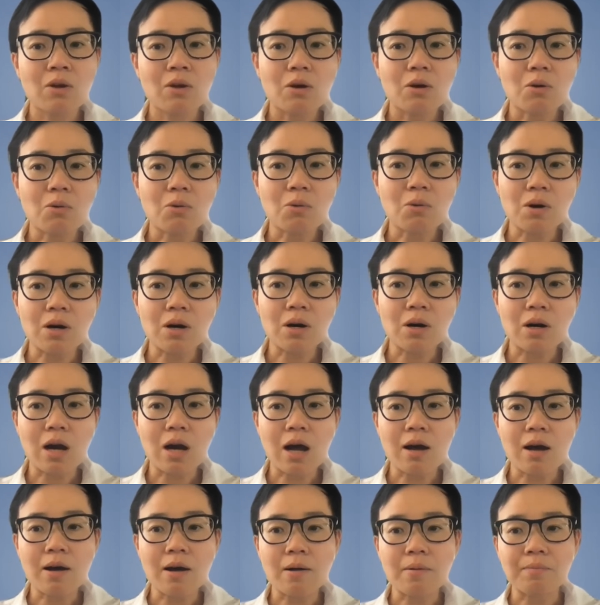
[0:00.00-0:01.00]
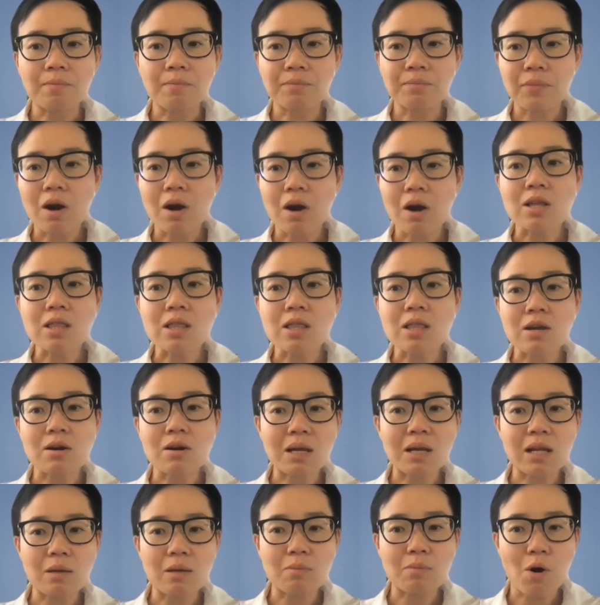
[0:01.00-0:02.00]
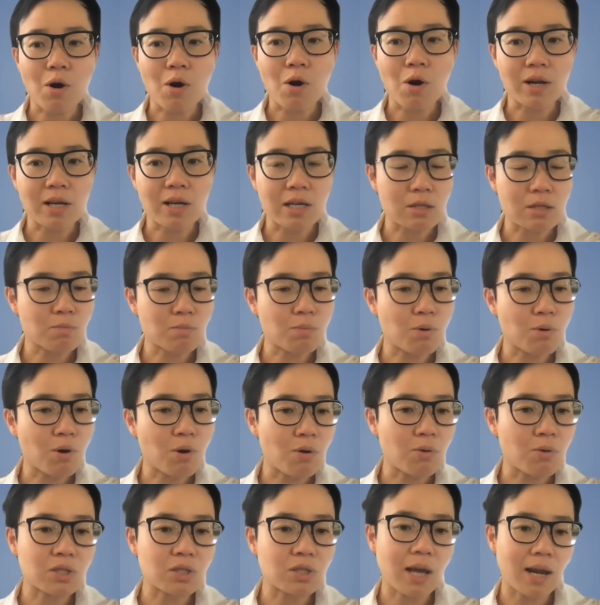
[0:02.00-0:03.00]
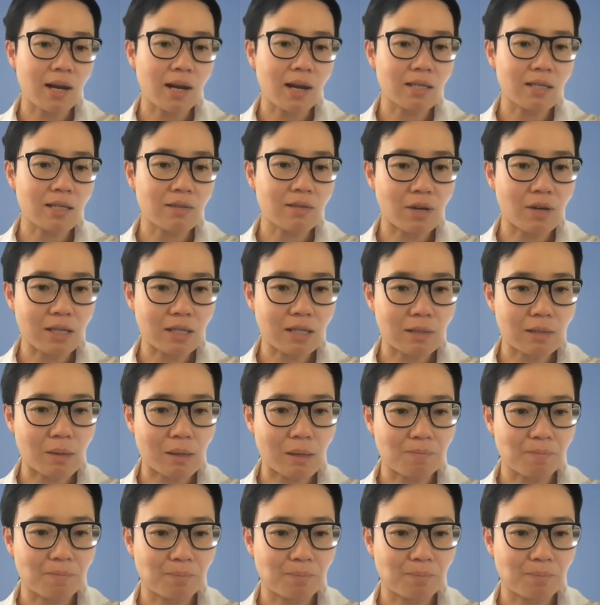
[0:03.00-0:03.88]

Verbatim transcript: or um, are there many parties pro Chinese investment?